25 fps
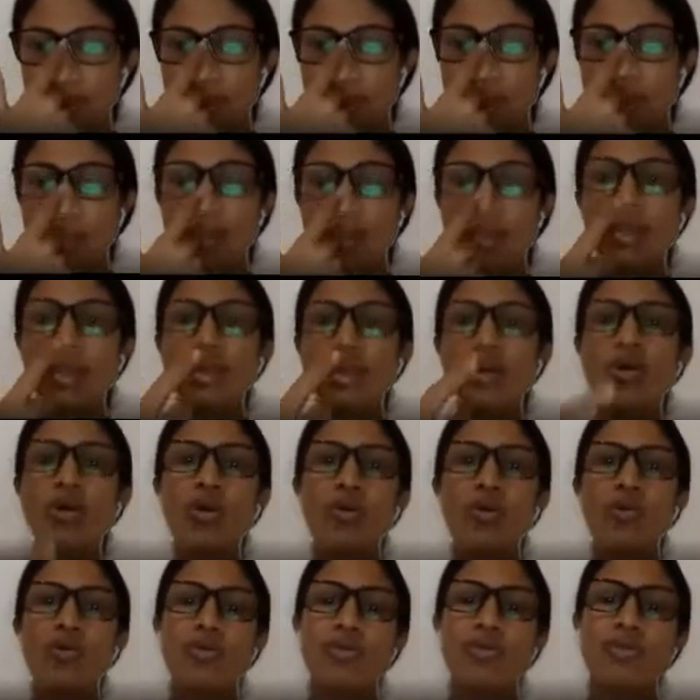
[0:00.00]
think
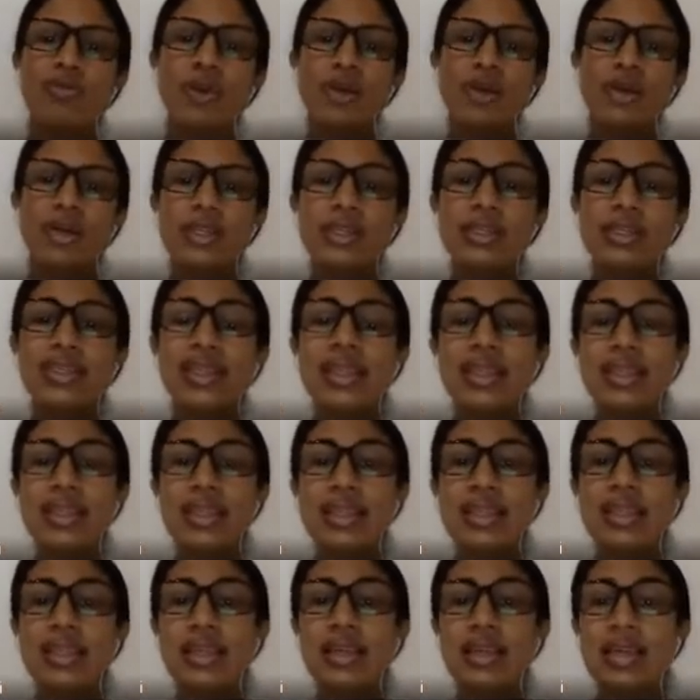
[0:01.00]
of
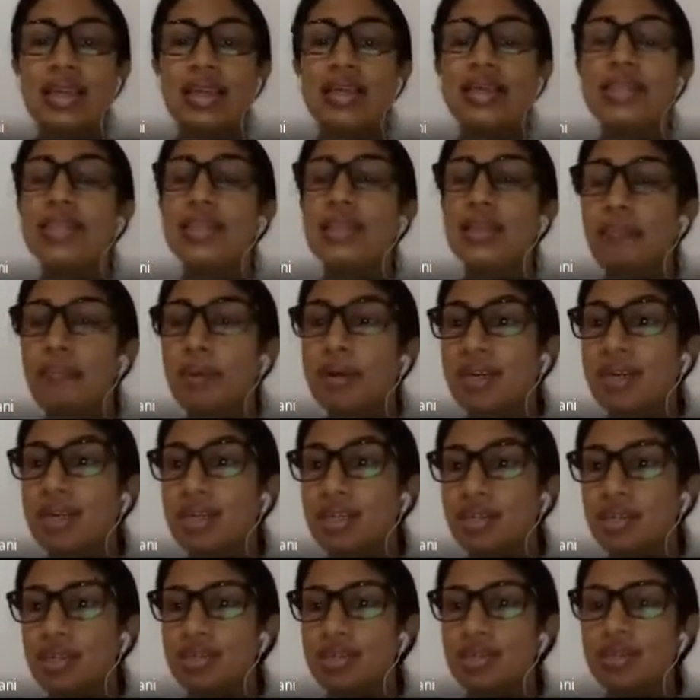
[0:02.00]
its
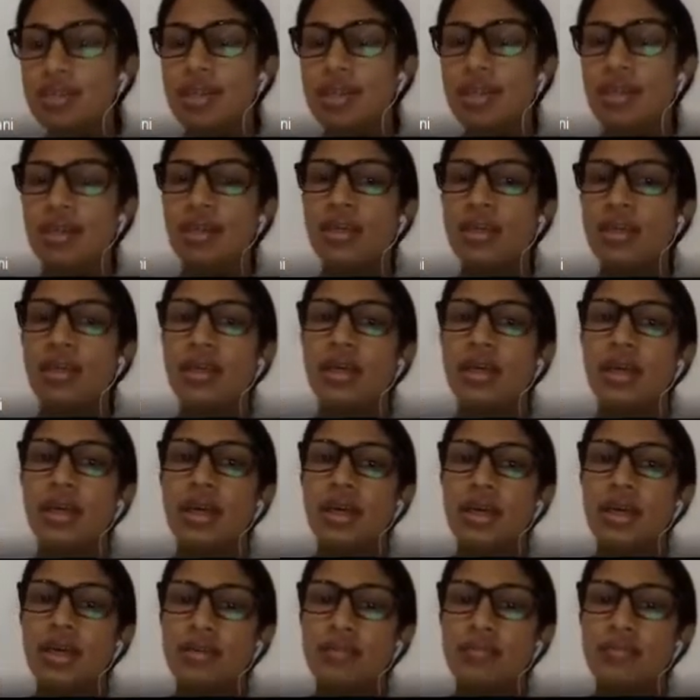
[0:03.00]
repercussions. Like
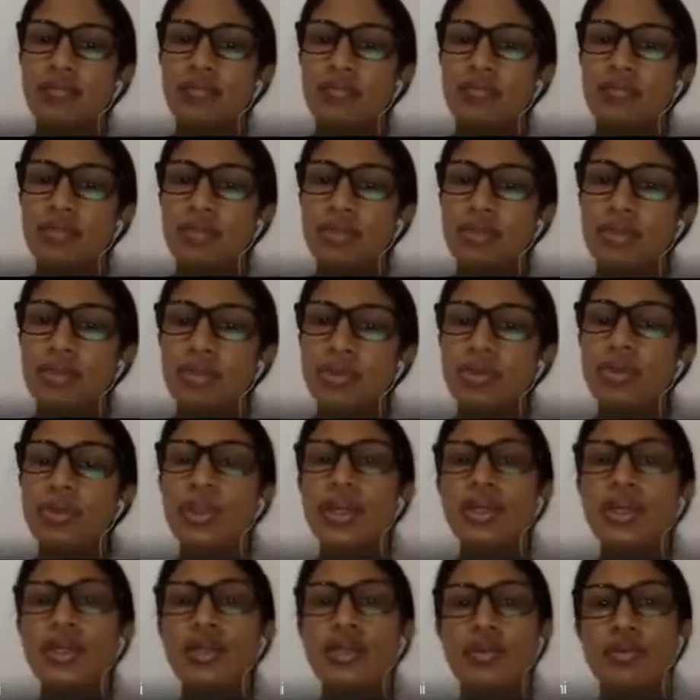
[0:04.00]

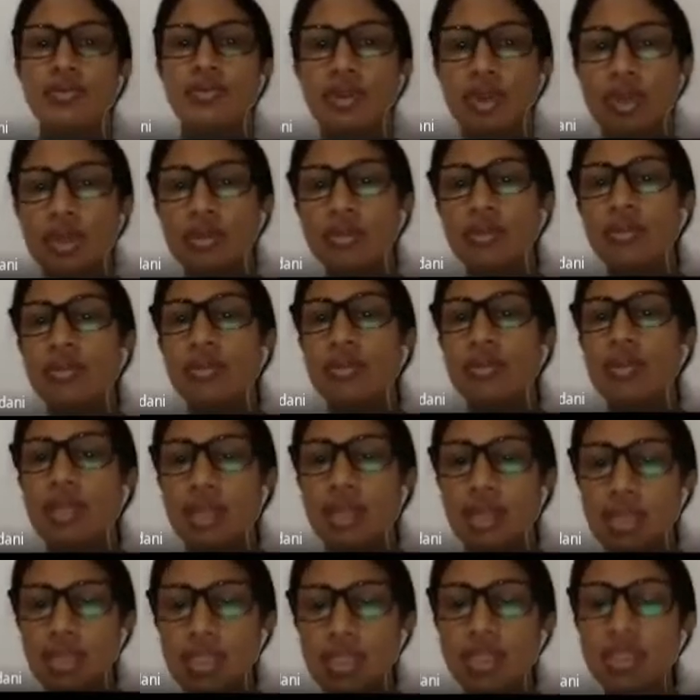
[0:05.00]
that when there
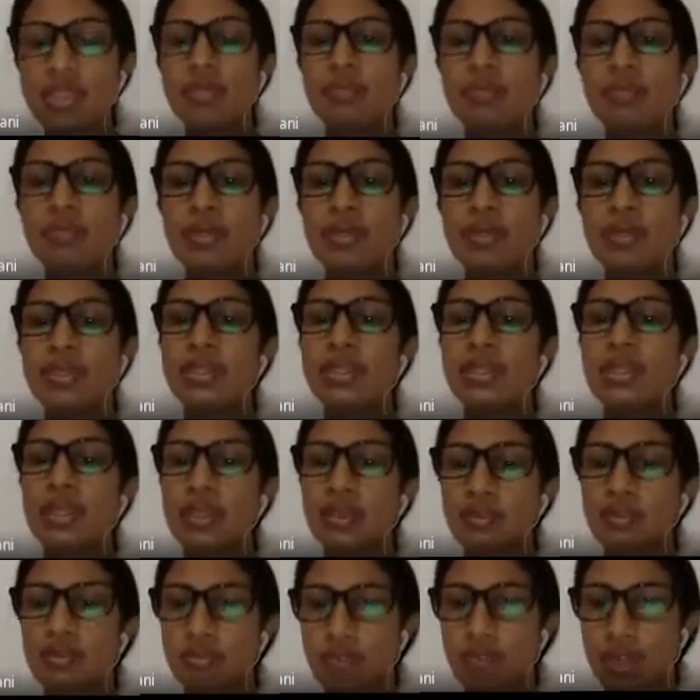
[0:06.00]
is a
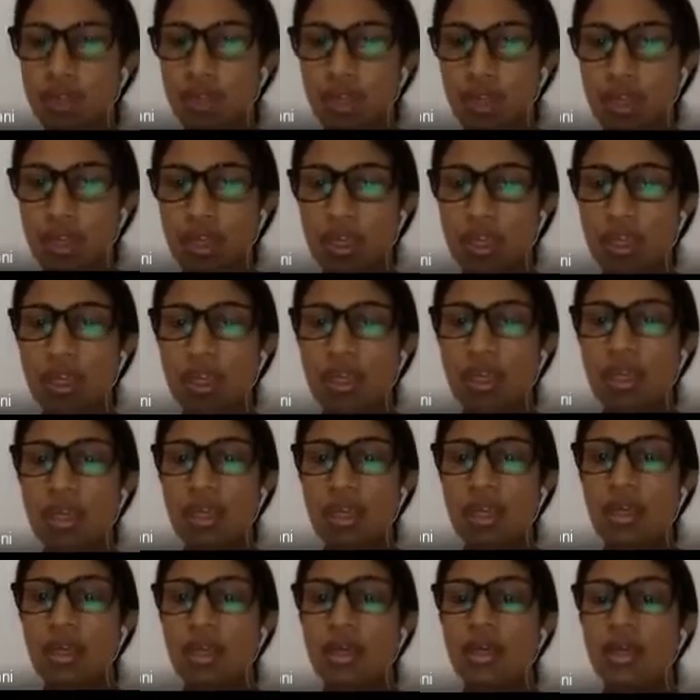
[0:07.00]
particular way
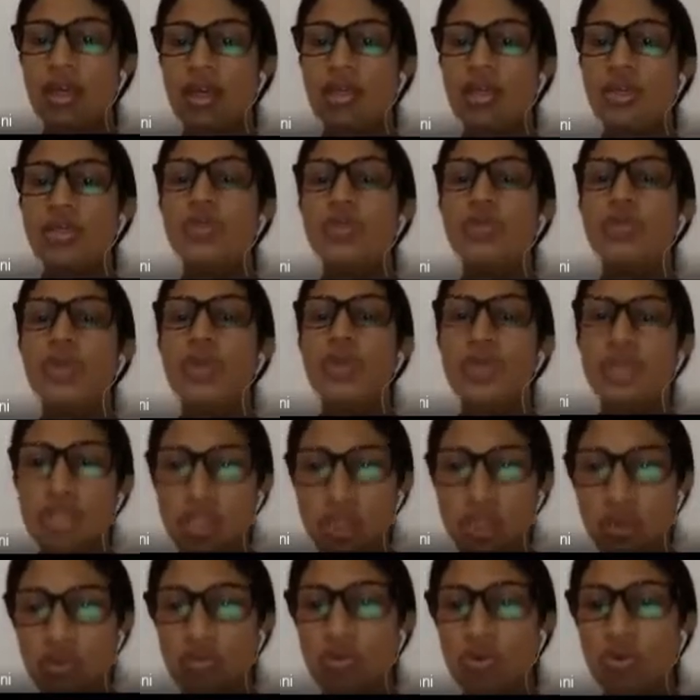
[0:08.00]
to
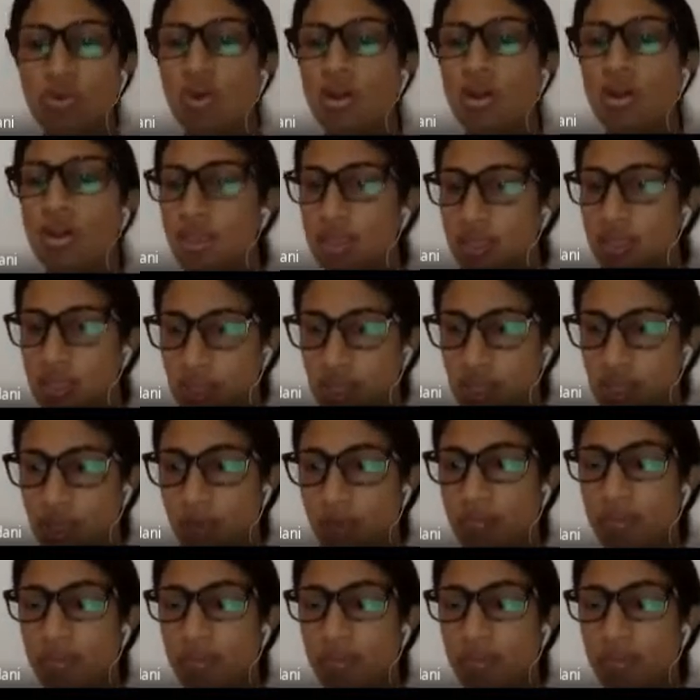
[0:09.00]
rescue you all the time,